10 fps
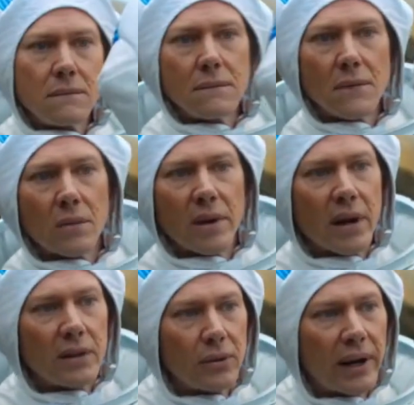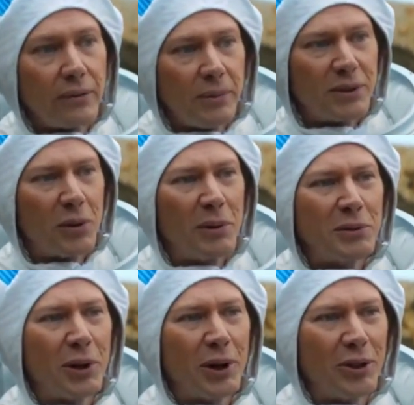I thought was actually great.
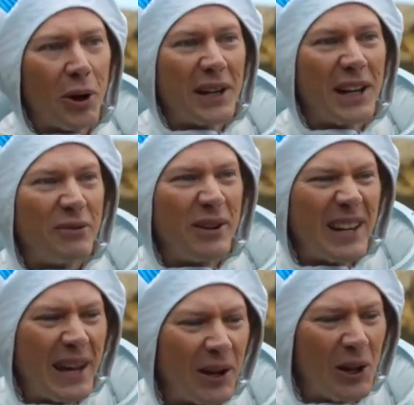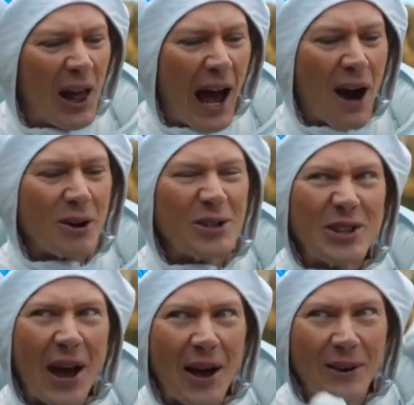Firstly, it
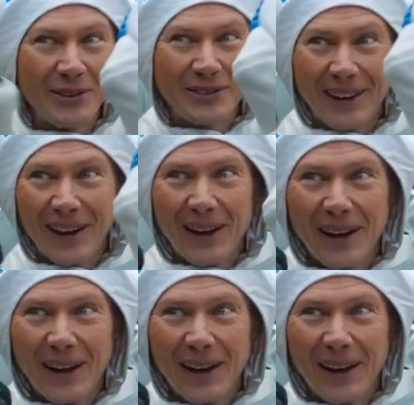really explores